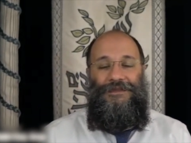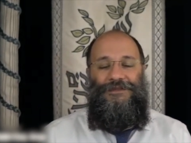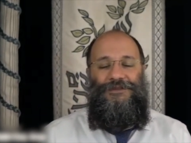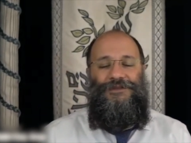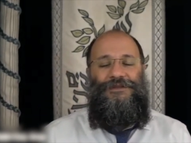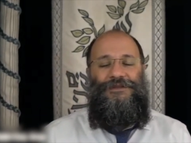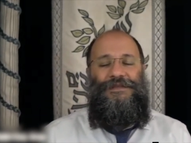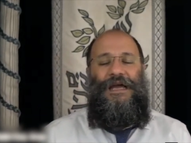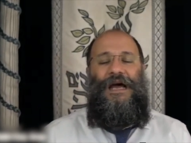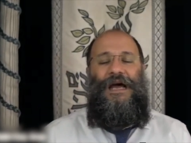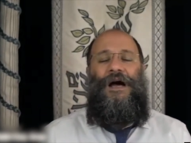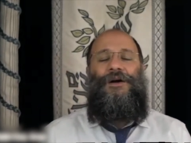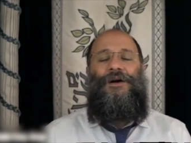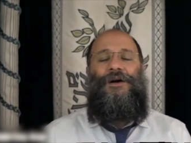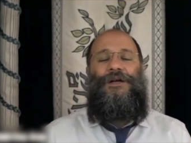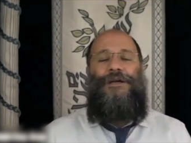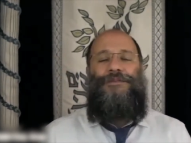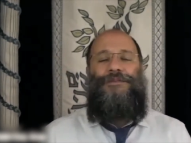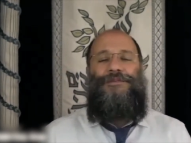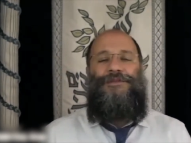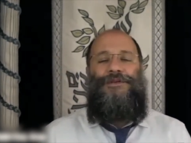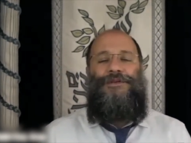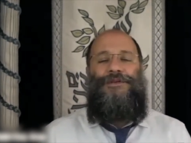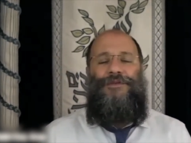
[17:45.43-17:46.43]
Now
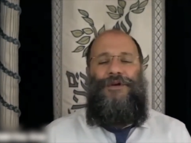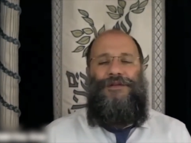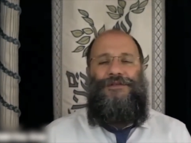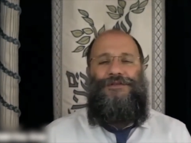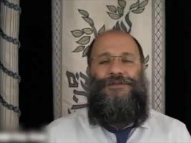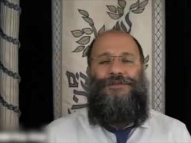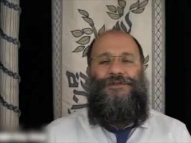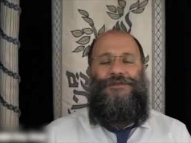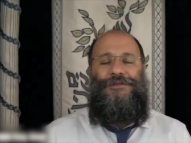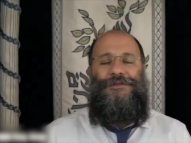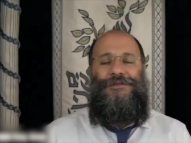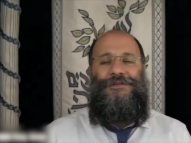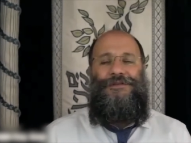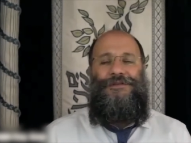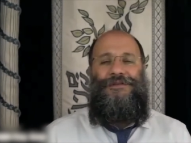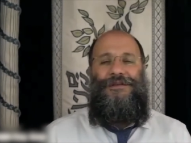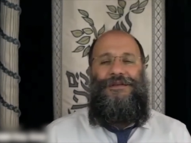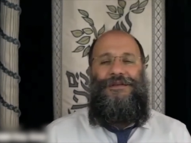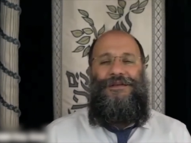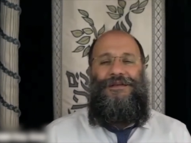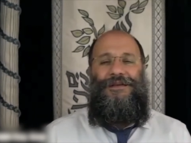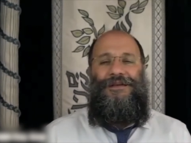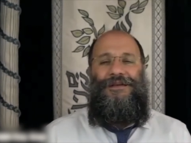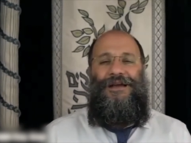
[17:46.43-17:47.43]
comes the question,
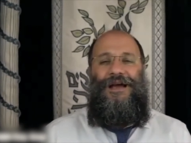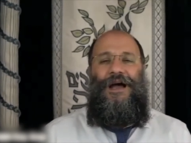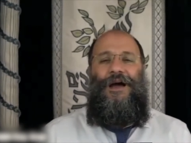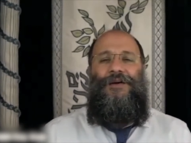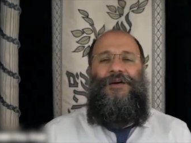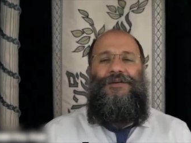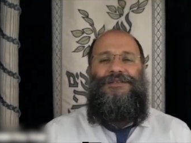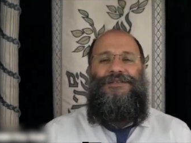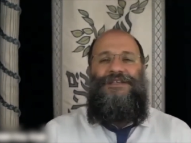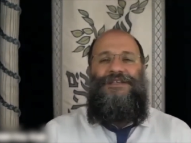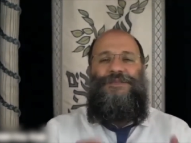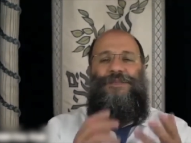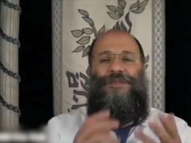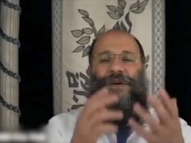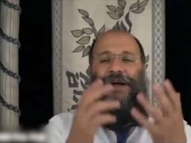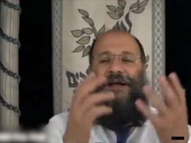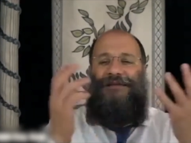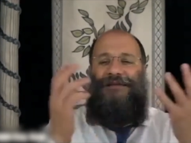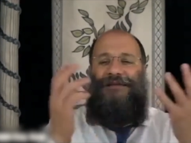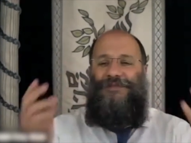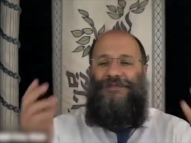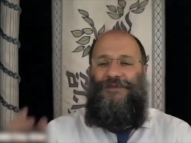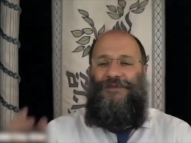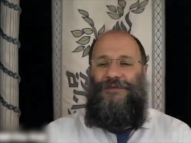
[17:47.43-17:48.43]
how is it
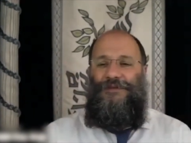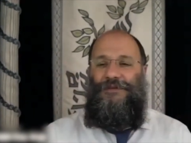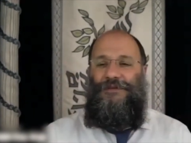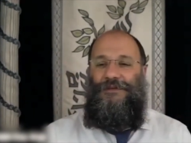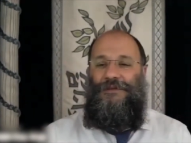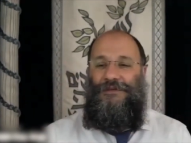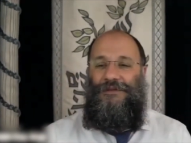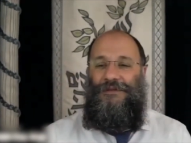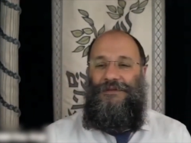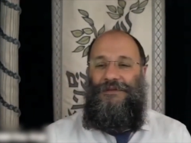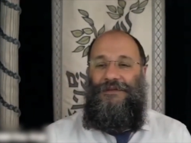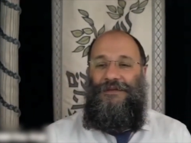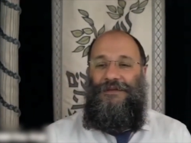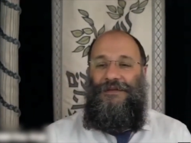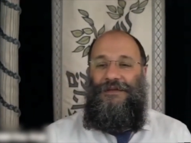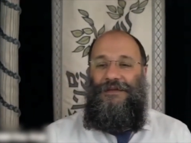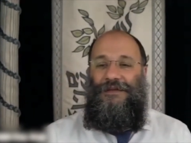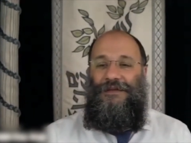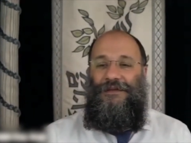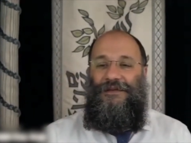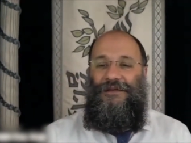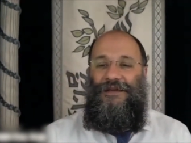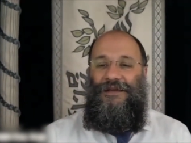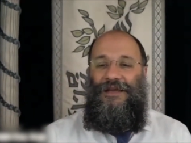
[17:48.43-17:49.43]
possible
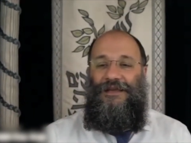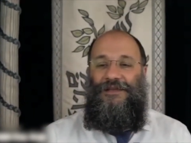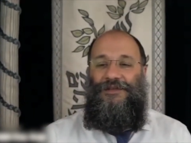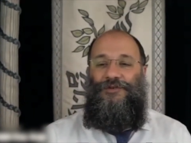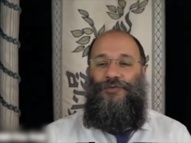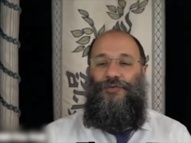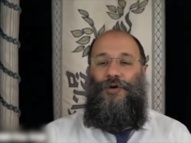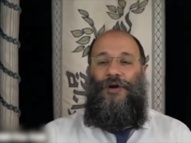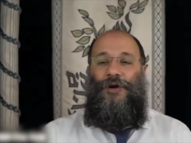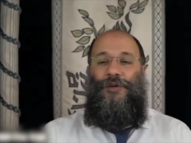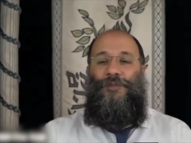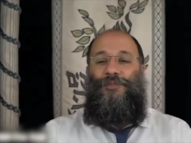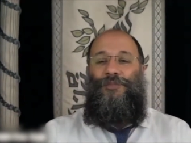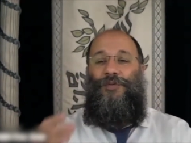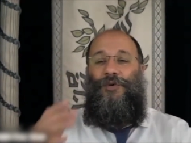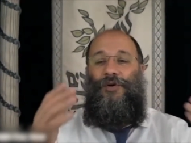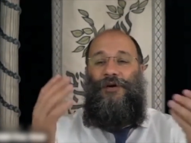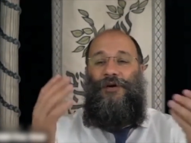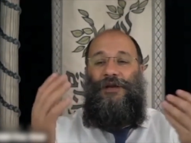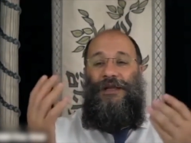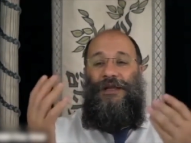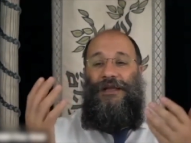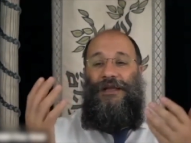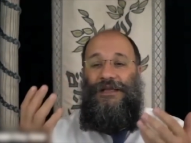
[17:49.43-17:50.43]
that you are
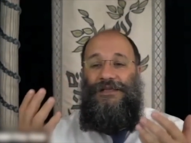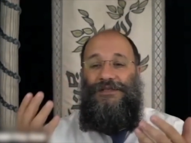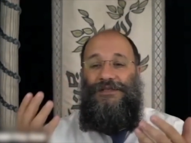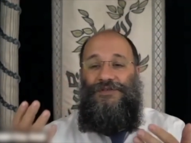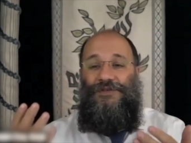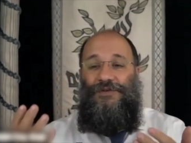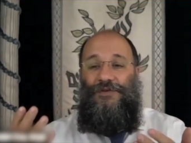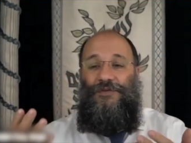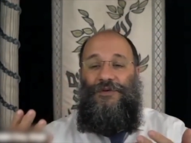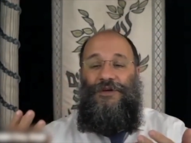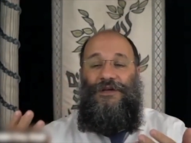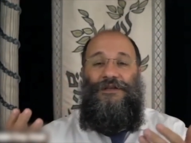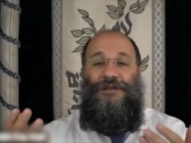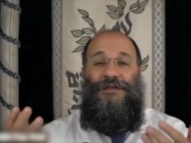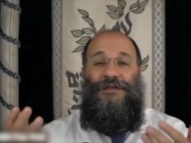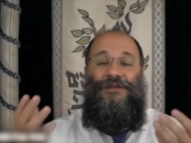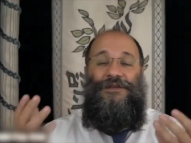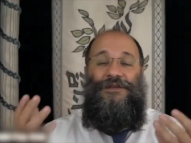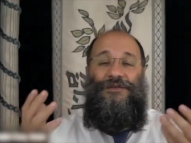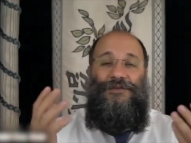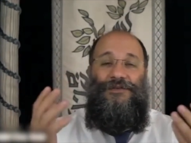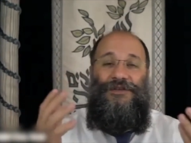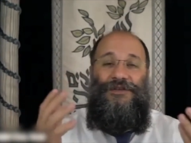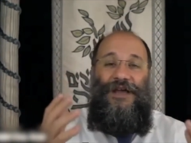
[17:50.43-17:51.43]
born against your will
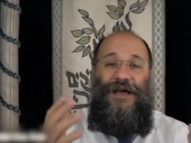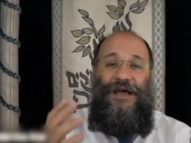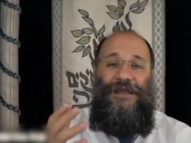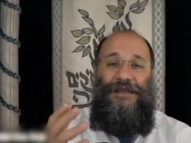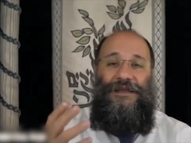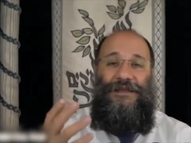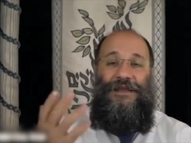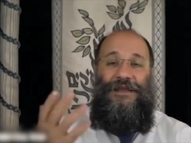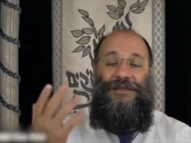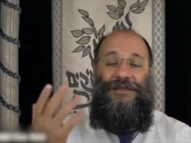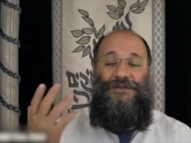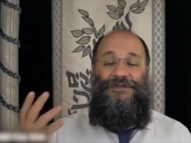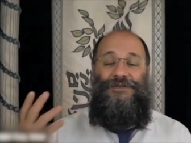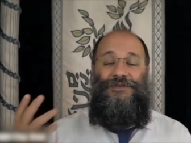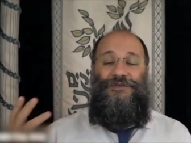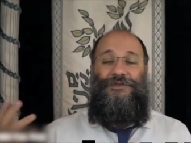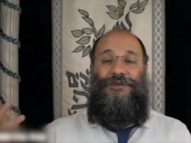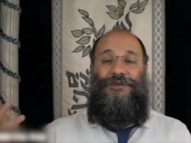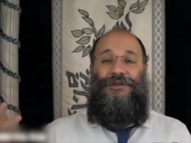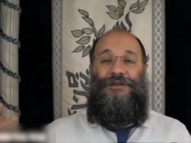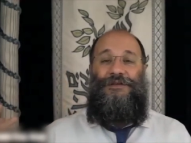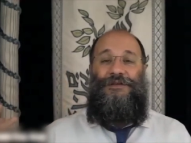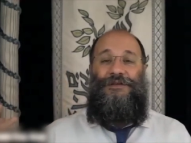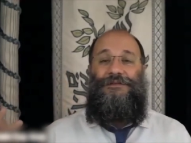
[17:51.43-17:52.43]
and you die against your
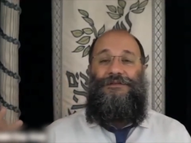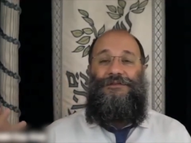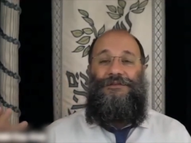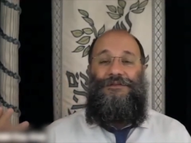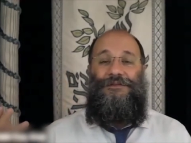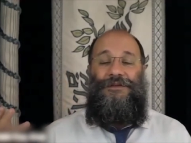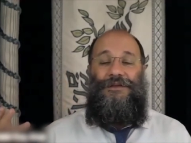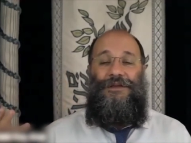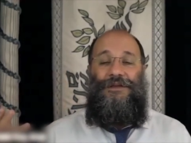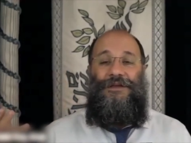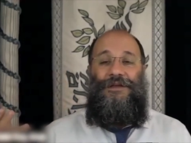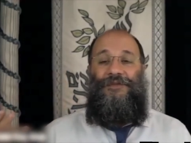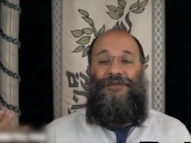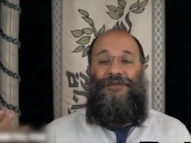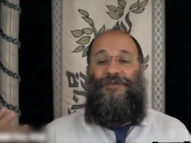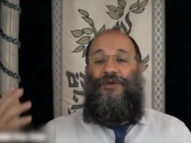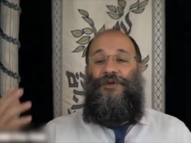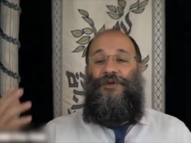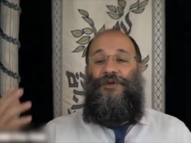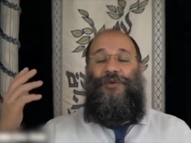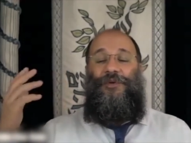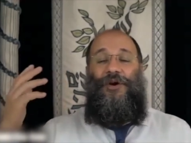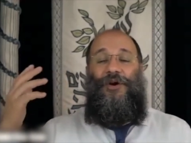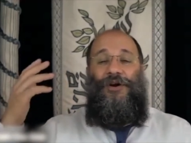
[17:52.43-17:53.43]
will? If
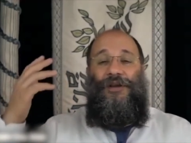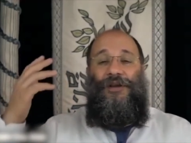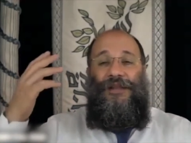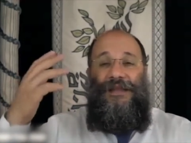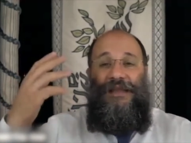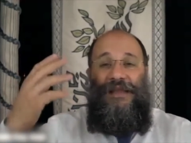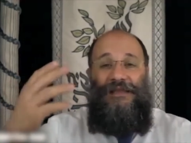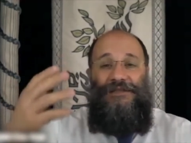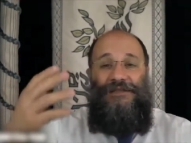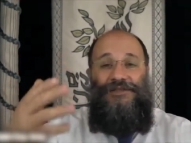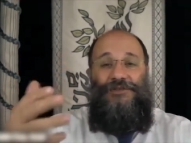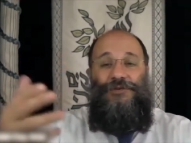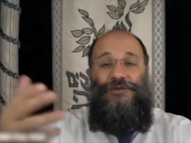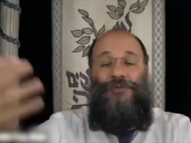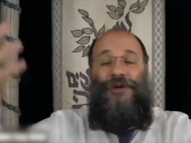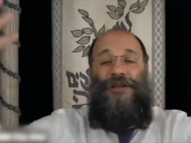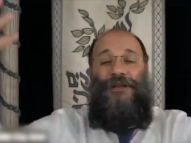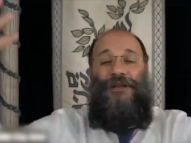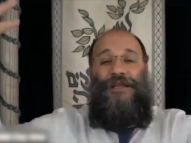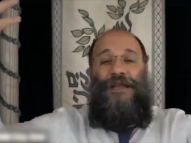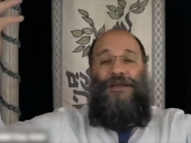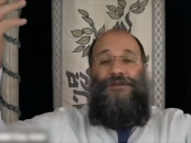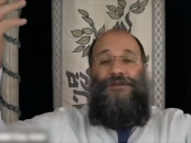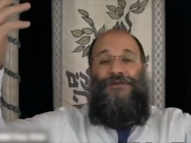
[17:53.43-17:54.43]
you're born against your
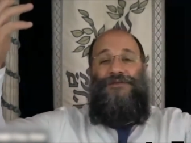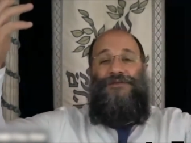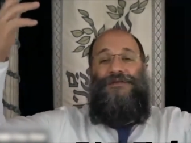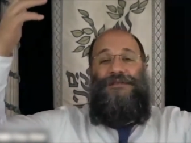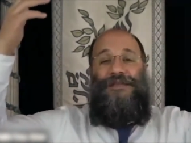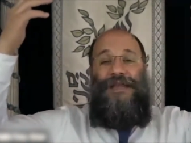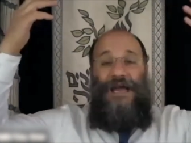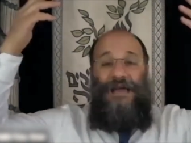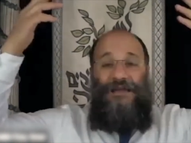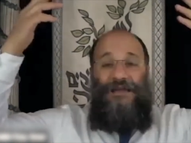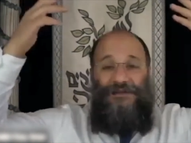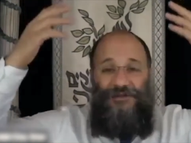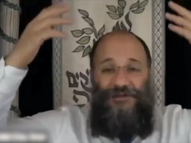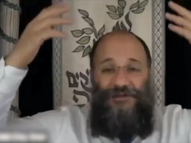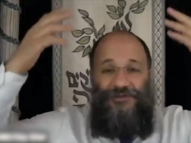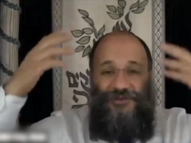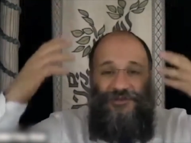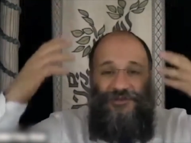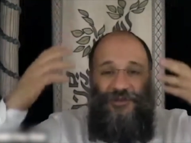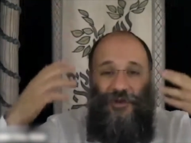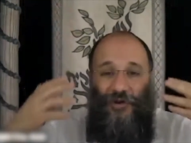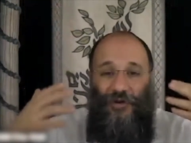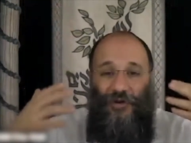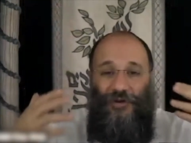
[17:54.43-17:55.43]
will, I understand the
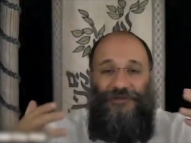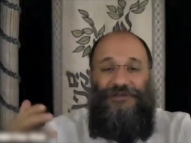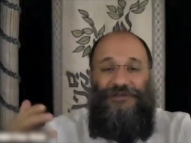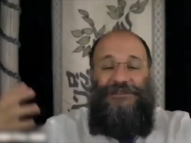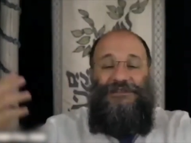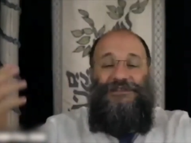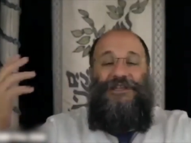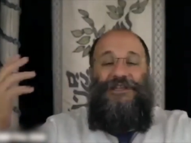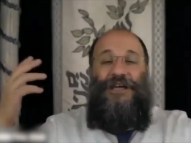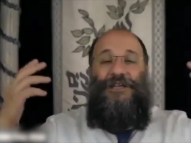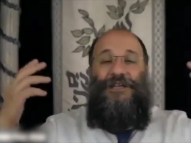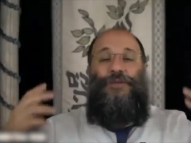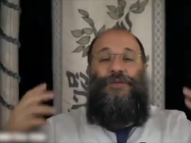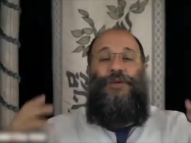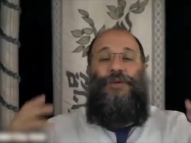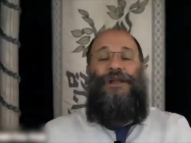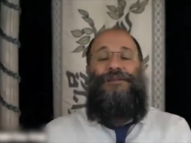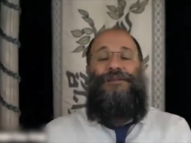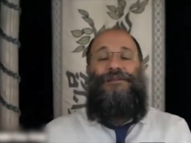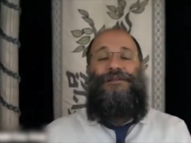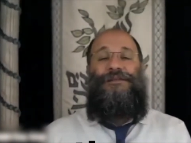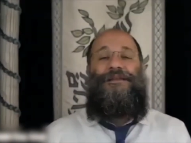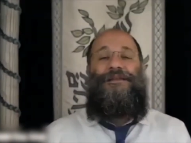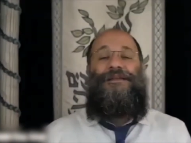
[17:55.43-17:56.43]
soul did not
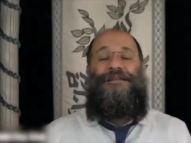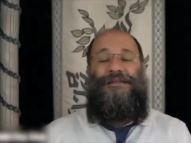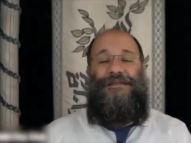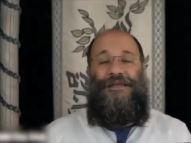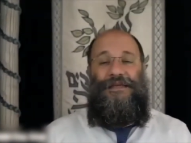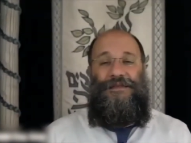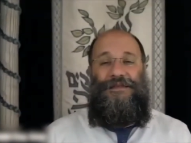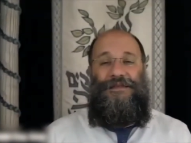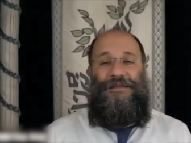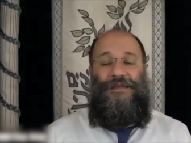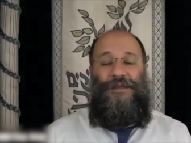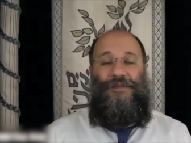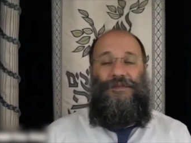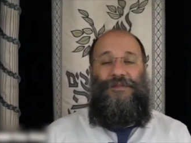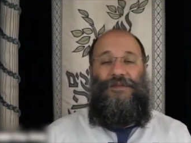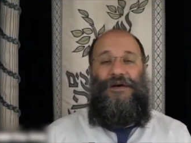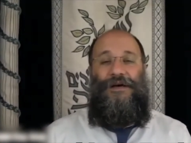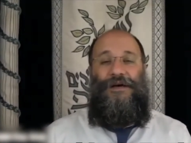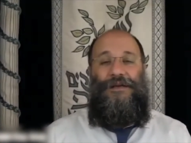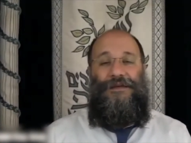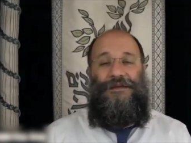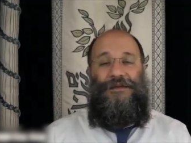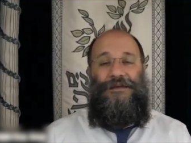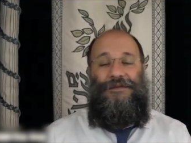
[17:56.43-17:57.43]
want to descend in the
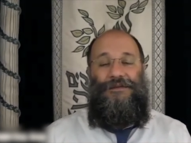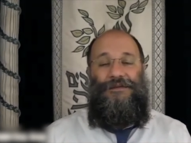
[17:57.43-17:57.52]
body.